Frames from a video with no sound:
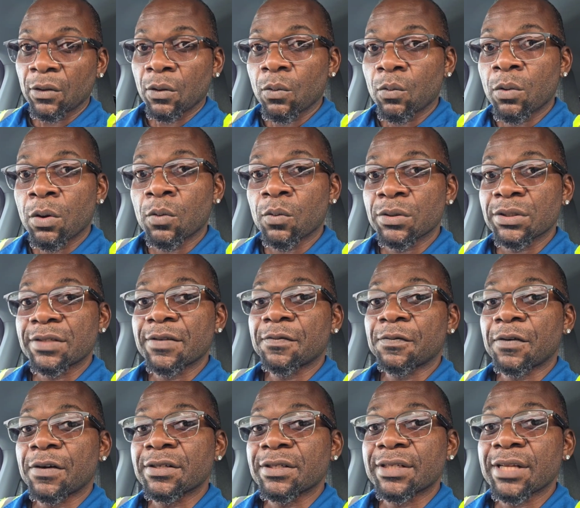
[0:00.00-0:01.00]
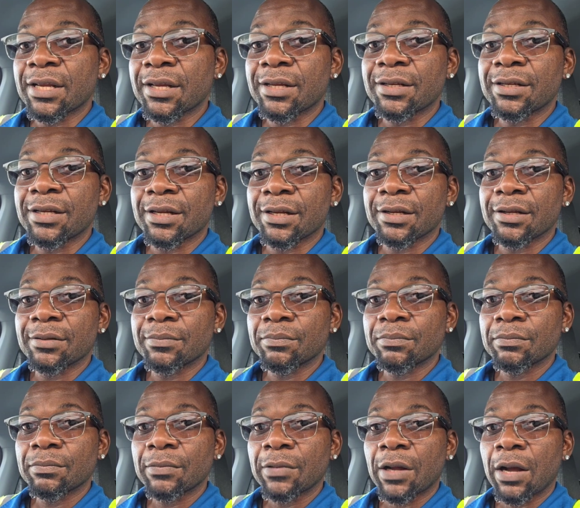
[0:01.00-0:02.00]
What was the first thing he did?
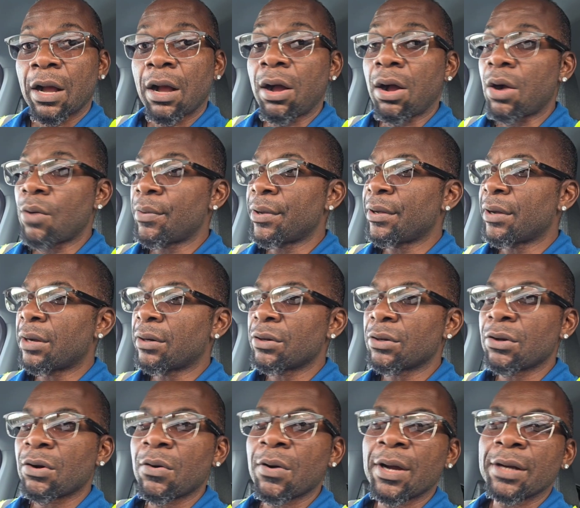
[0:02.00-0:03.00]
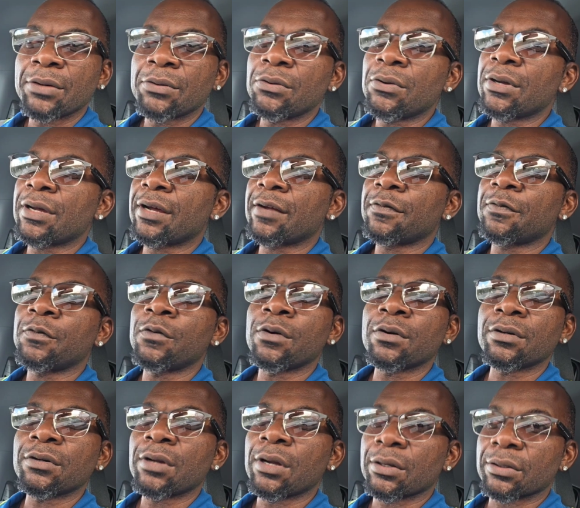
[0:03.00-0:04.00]
Oh, we're going to go and look at
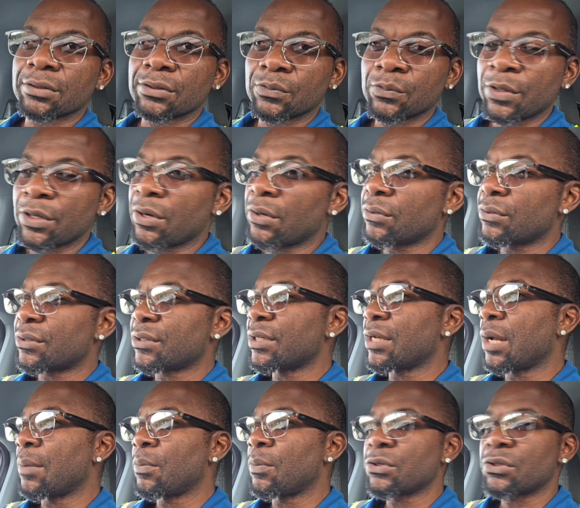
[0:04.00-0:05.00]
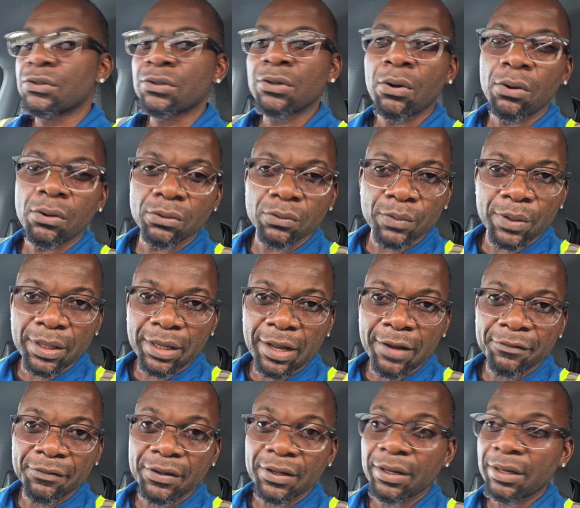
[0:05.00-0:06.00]
Fort Knox. We're going to see how much gold we
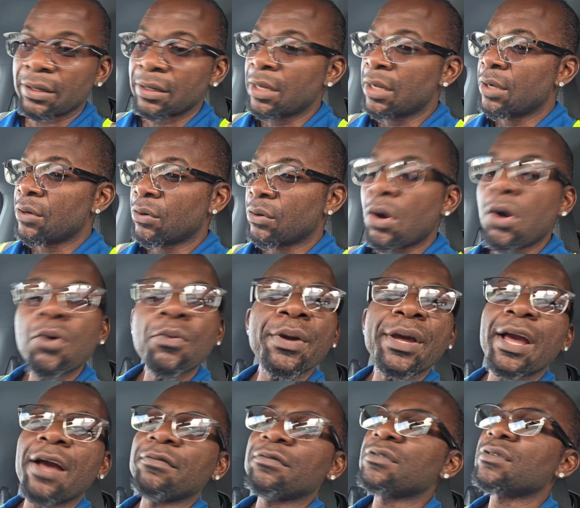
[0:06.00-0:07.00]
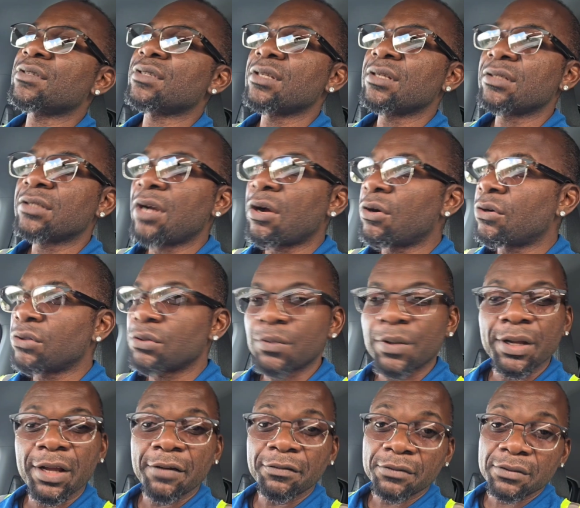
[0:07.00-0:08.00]
have there. Oh, we have to see gold. We
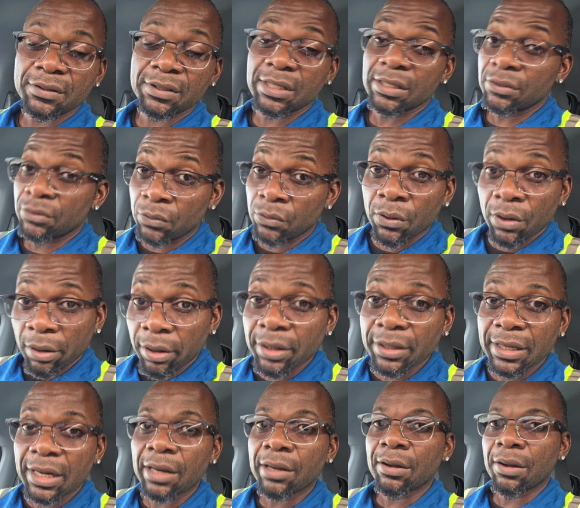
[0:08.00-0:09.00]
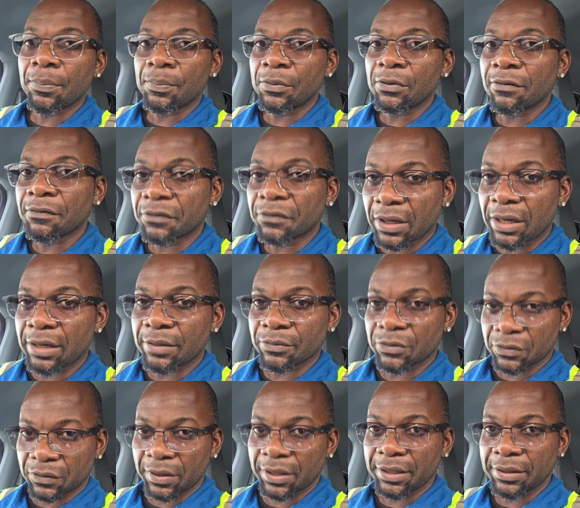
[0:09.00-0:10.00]
have to see. You heard that a couple of
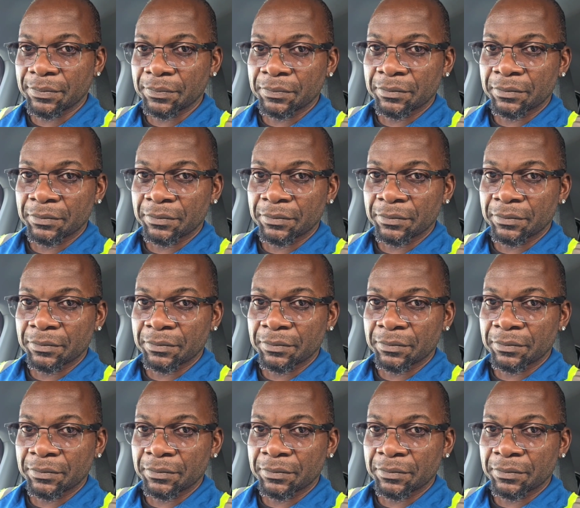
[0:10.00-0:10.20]
times, right?